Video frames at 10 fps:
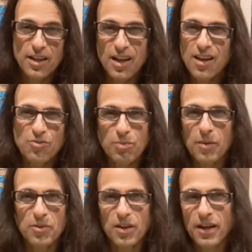and it's
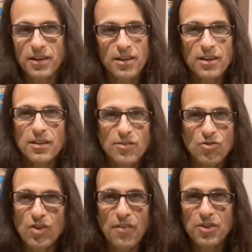probably like
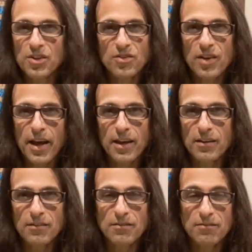7 to
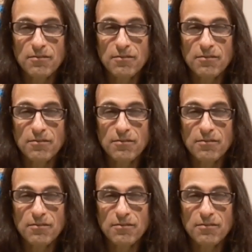10,